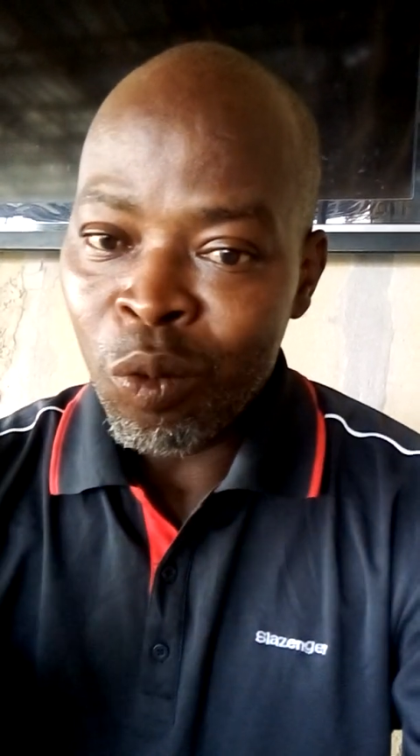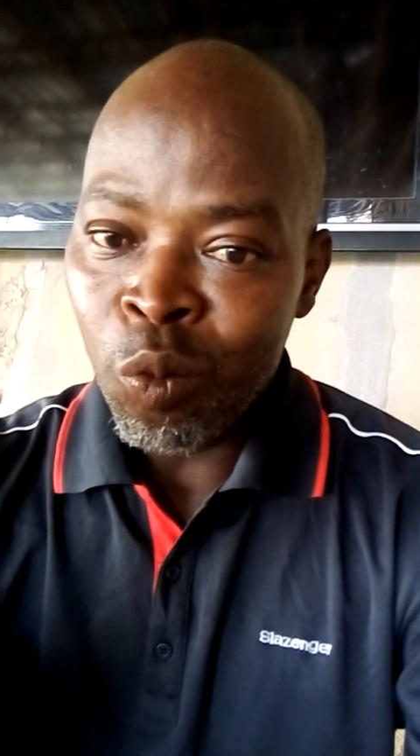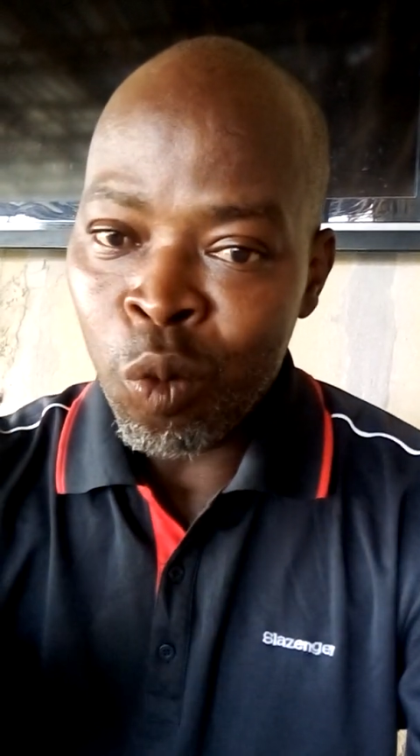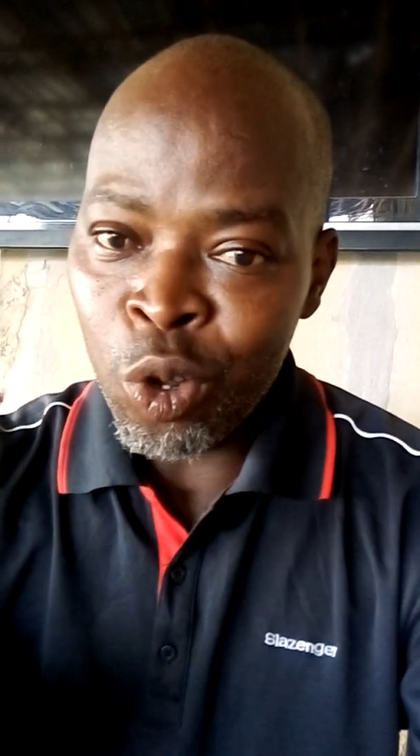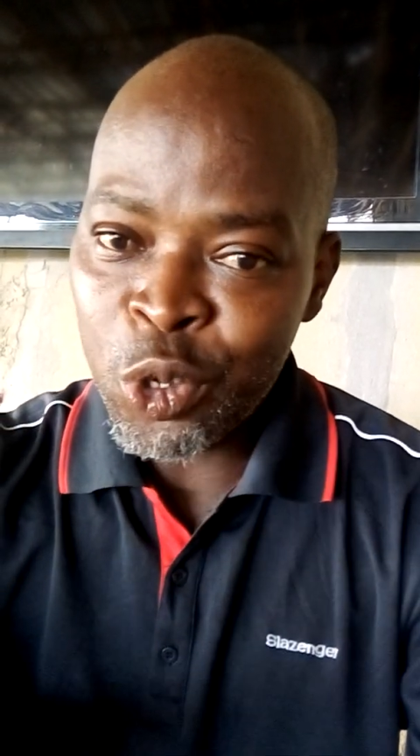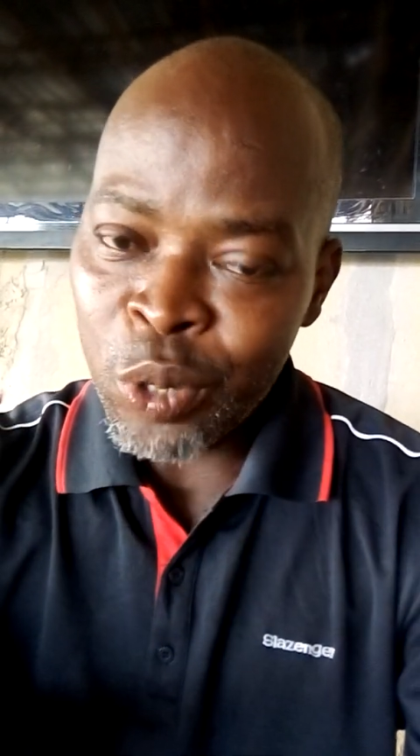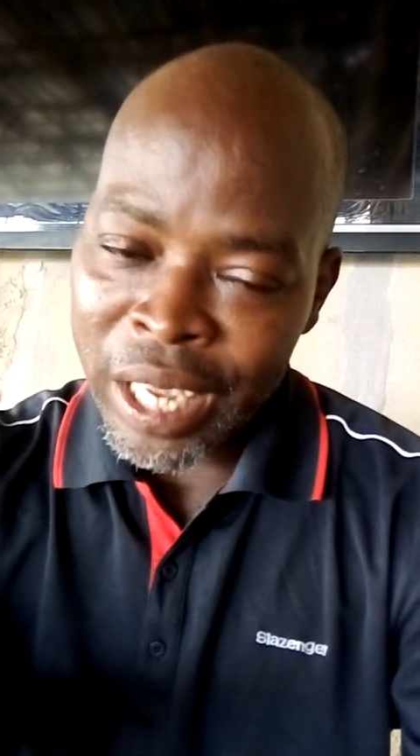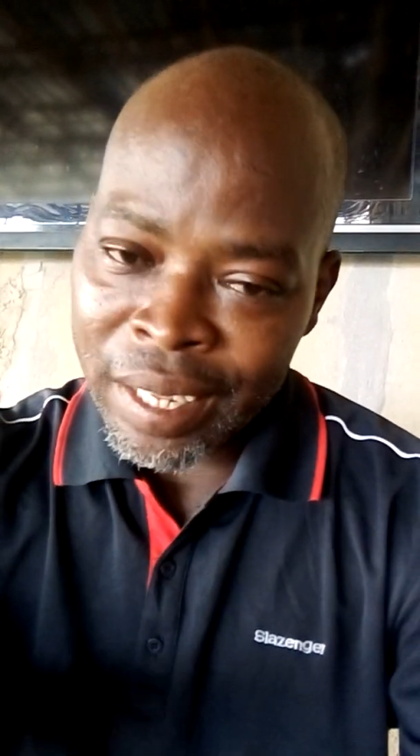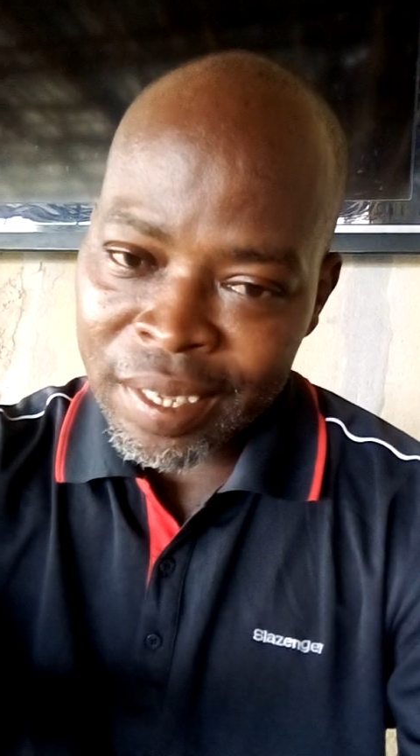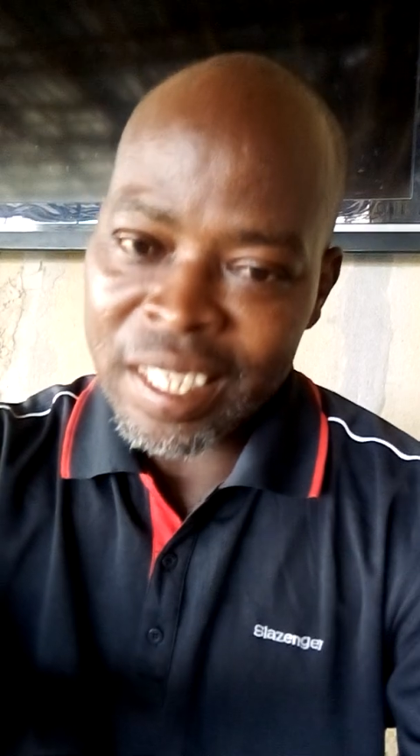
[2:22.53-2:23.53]
Once you
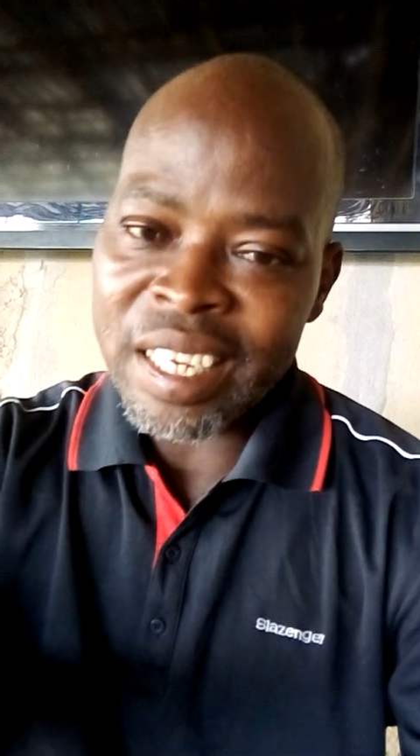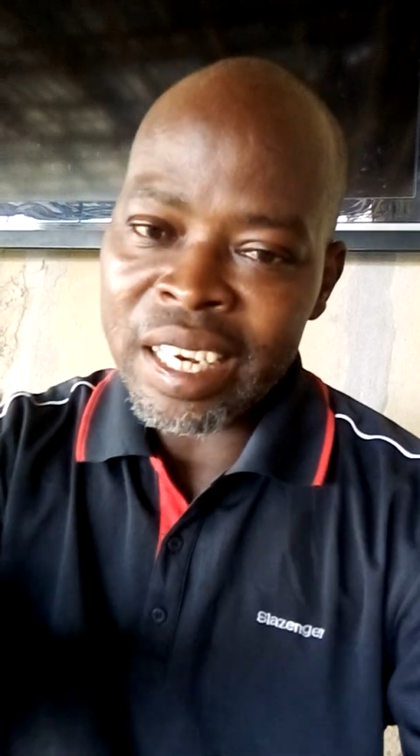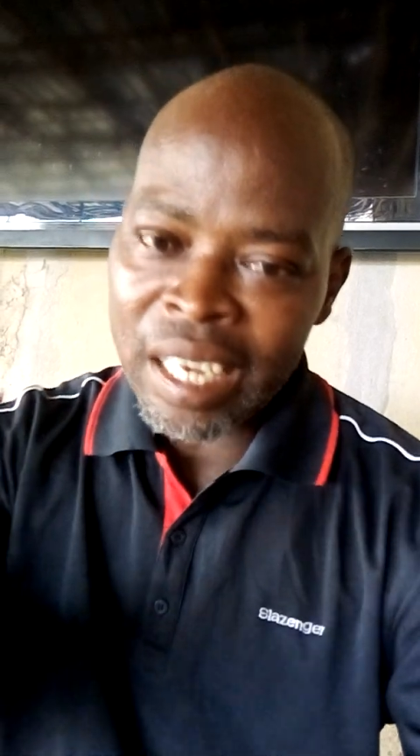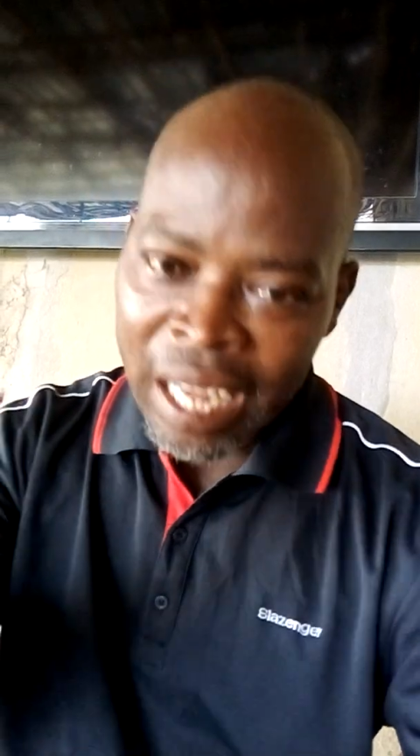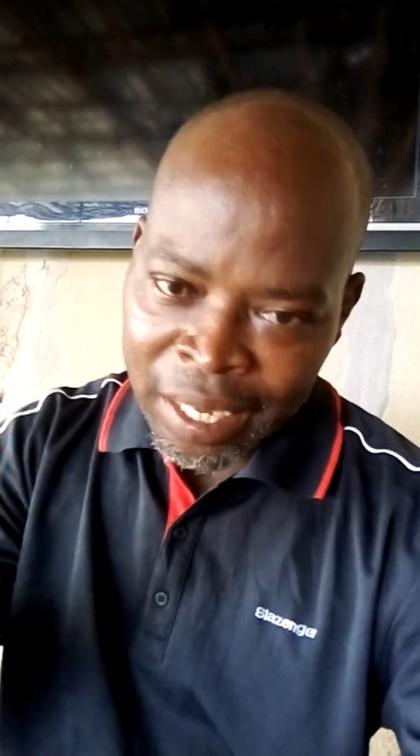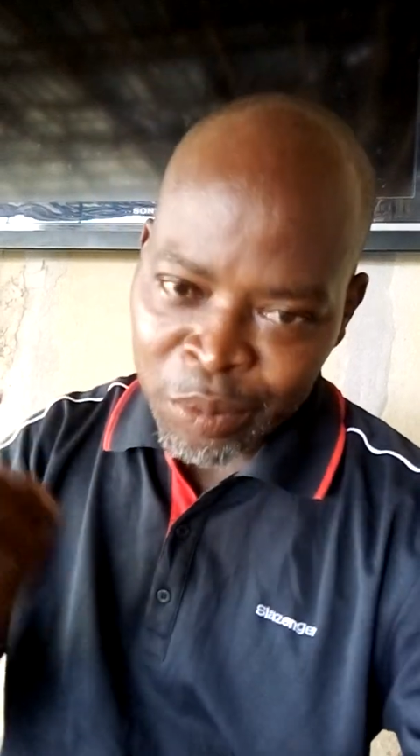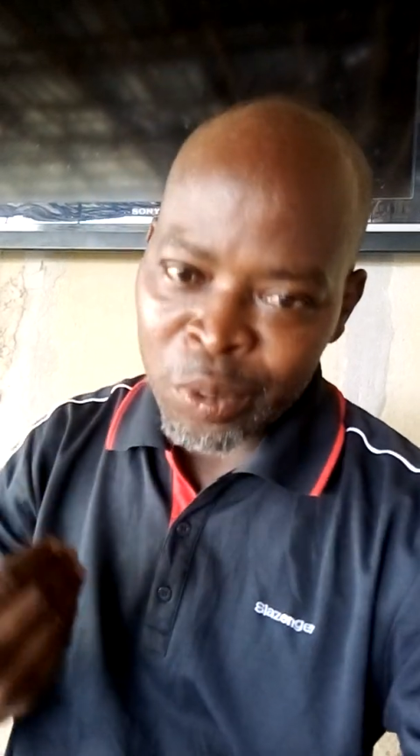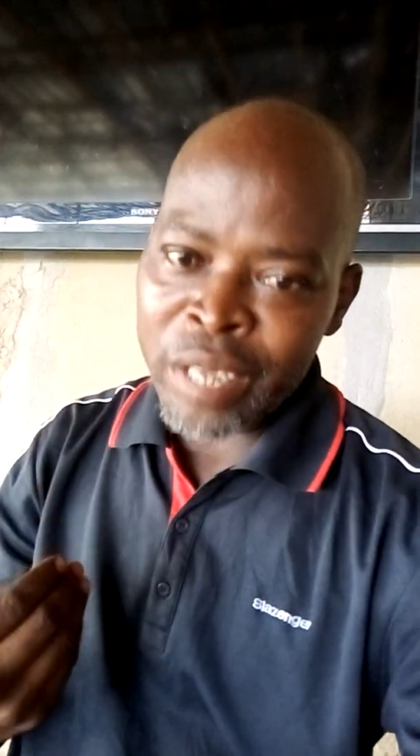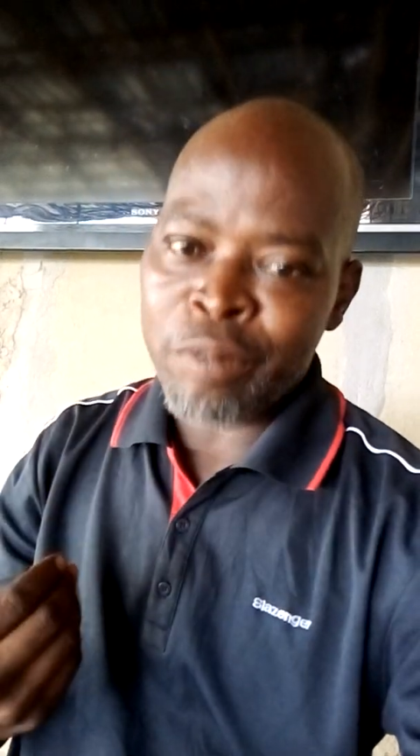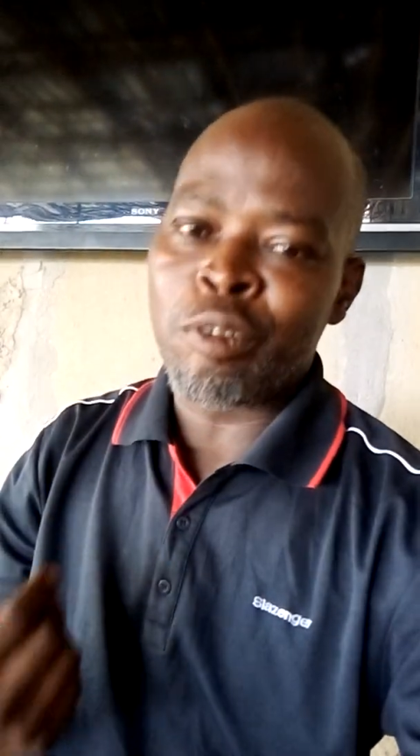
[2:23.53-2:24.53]
can see the light
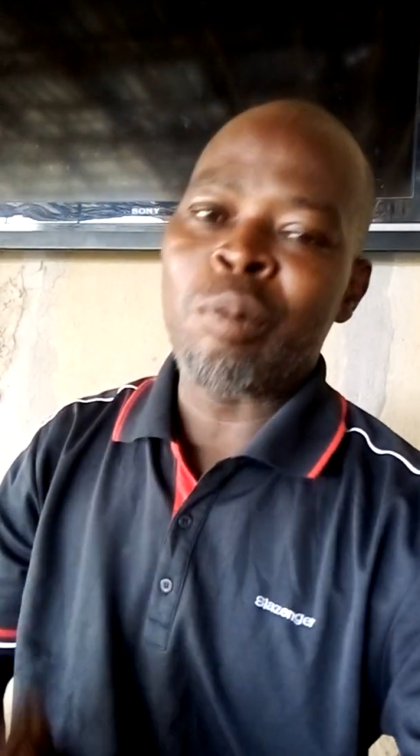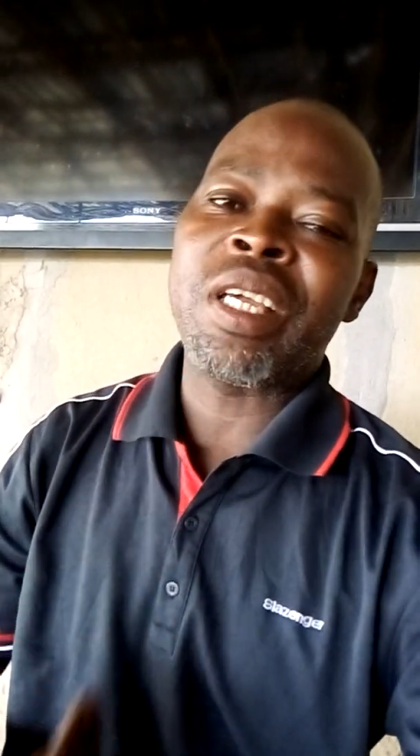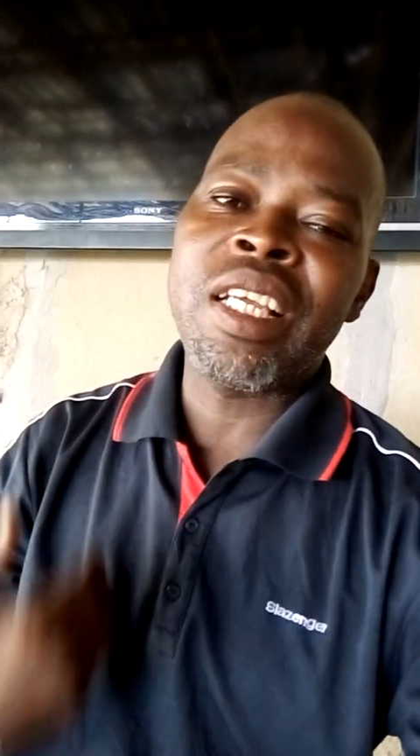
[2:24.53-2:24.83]
ray from